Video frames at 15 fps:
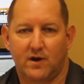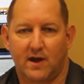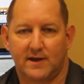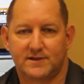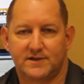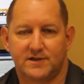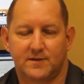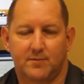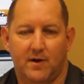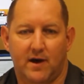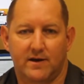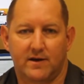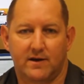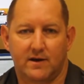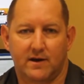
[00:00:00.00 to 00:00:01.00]
We're a licensed and
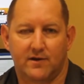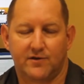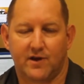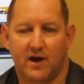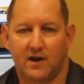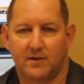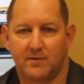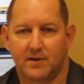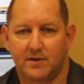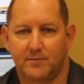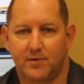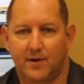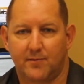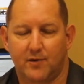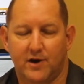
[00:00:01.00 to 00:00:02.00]
bonded legal
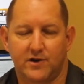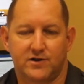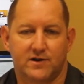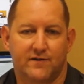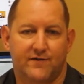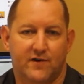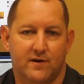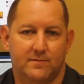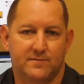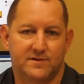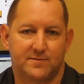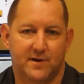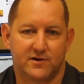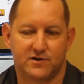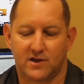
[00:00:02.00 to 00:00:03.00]
document preparation firm
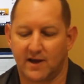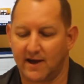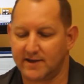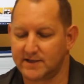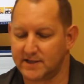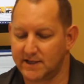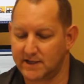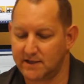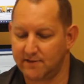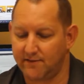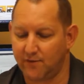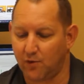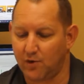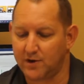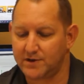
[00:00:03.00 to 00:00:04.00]
specializing in
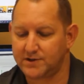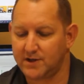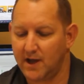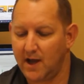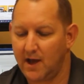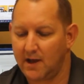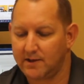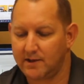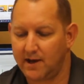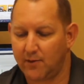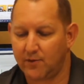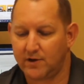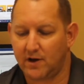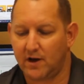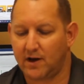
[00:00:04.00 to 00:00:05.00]
divorce.
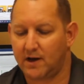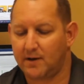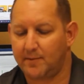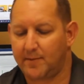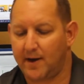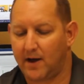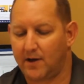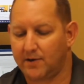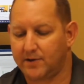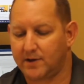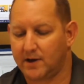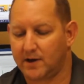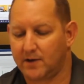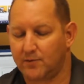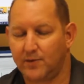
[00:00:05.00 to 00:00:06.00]
Today we're talking
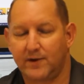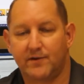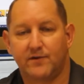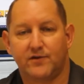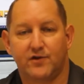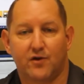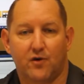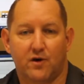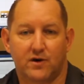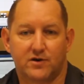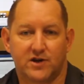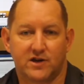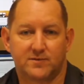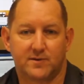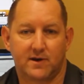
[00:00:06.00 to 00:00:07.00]
about reasons your
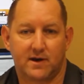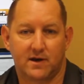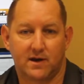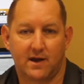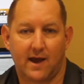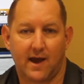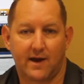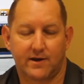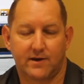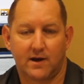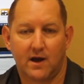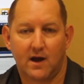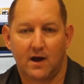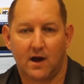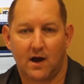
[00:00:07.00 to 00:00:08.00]
judgment can get
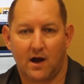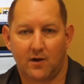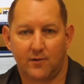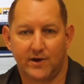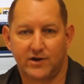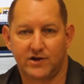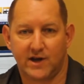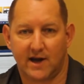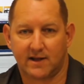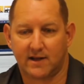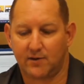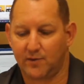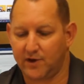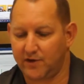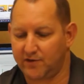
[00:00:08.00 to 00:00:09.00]

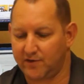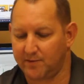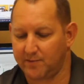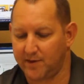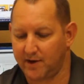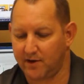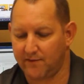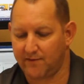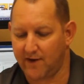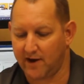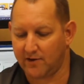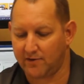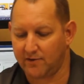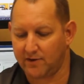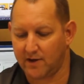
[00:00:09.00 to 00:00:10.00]
rejected when you submit your
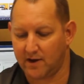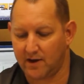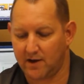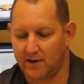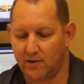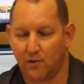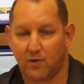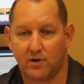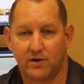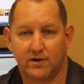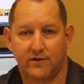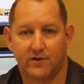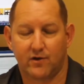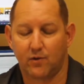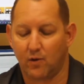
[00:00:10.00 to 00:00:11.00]
final order
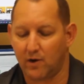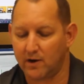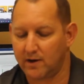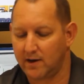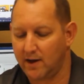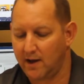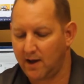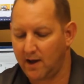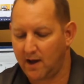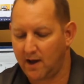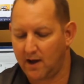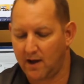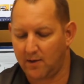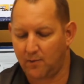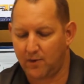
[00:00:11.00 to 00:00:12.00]
to the court.
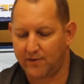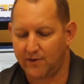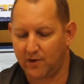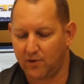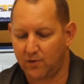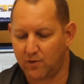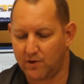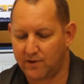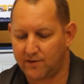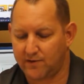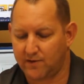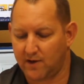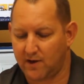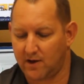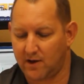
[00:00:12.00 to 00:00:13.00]
What the
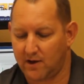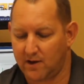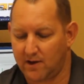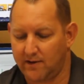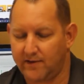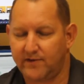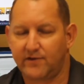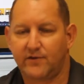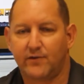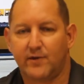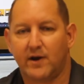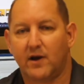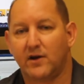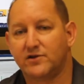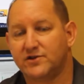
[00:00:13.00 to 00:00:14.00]
courts, and this is in
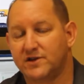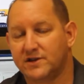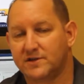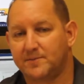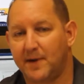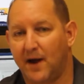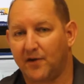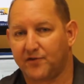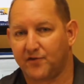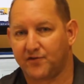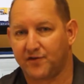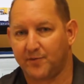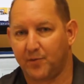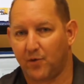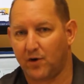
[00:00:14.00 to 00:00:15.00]
regards to spousal
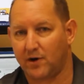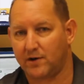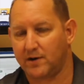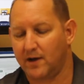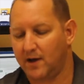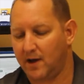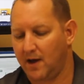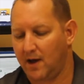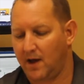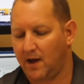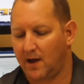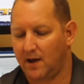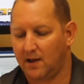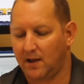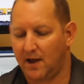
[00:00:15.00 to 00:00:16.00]
support.
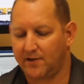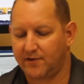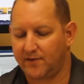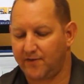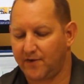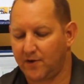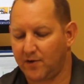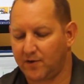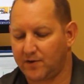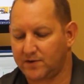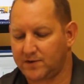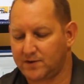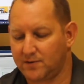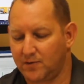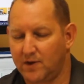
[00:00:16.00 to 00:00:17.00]
Lots of
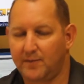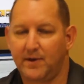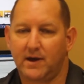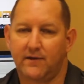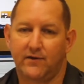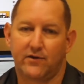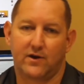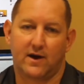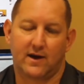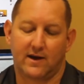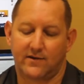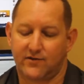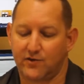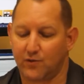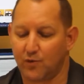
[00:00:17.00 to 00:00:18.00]
folks, well, let me give you
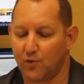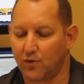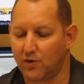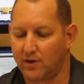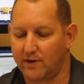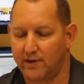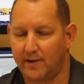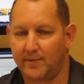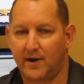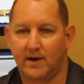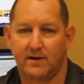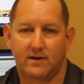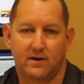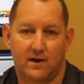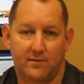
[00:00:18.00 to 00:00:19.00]
the rule. And I'm
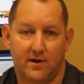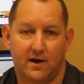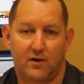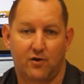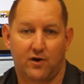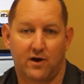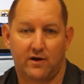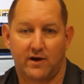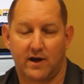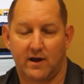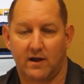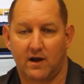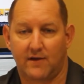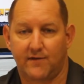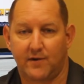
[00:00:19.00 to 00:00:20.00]
not a lawyer,
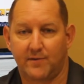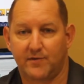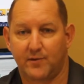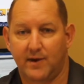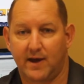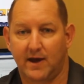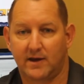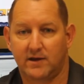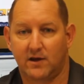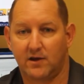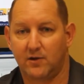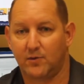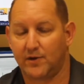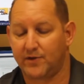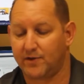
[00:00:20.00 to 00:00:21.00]
not a law firm, so we can't
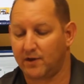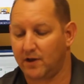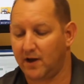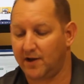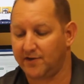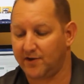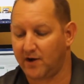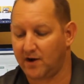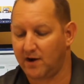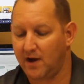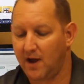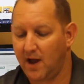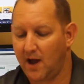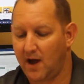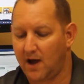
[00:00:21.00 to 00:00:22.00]
tell you what the laws
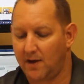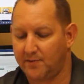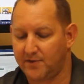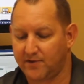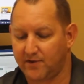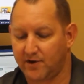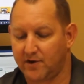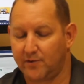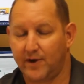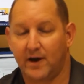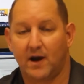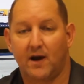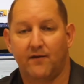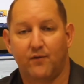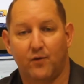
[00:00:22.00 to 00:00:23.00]
are. I'm just going to
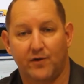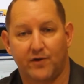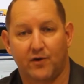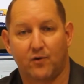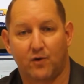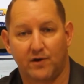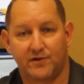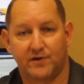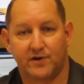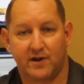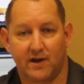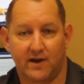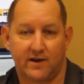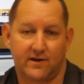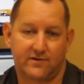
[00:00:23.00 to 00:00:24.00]
read off what the courts are
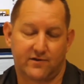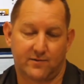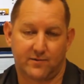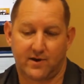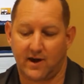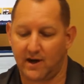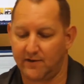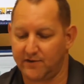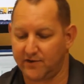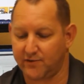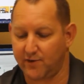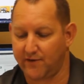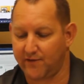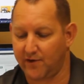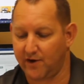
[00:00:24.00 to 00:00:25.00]
telling us. So I'm kind of
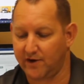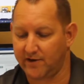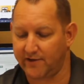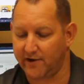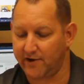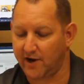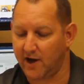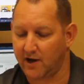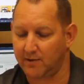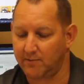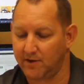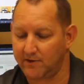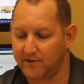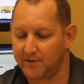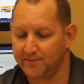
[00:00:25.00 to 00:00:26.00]
just referring to their
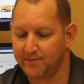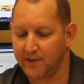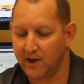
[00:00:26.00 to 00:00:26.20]
documents.